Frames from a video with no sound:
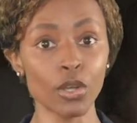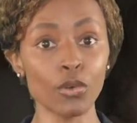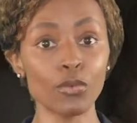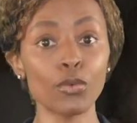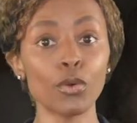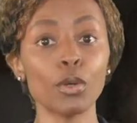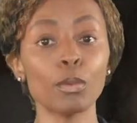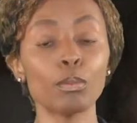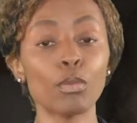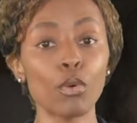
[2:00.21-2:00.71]

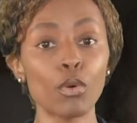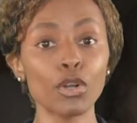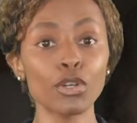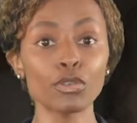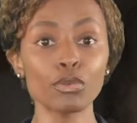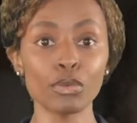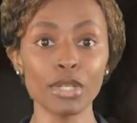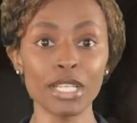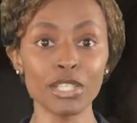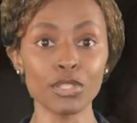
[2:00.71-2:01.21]
for important
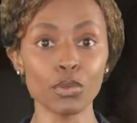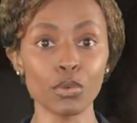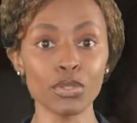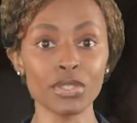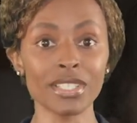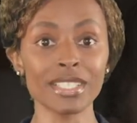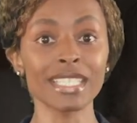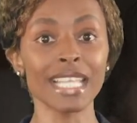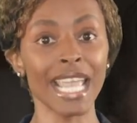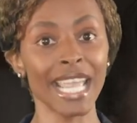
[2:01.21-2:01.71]

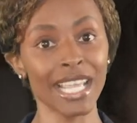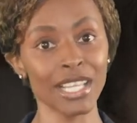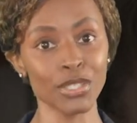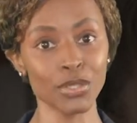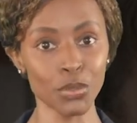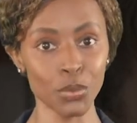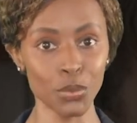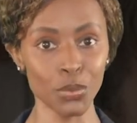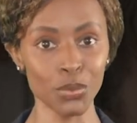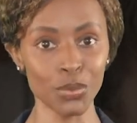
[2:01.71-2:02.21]
resources and
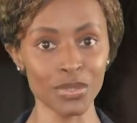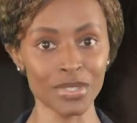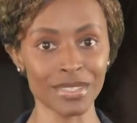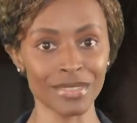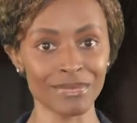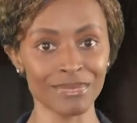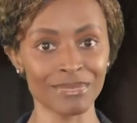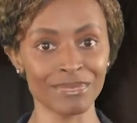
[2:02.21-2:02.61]
tools.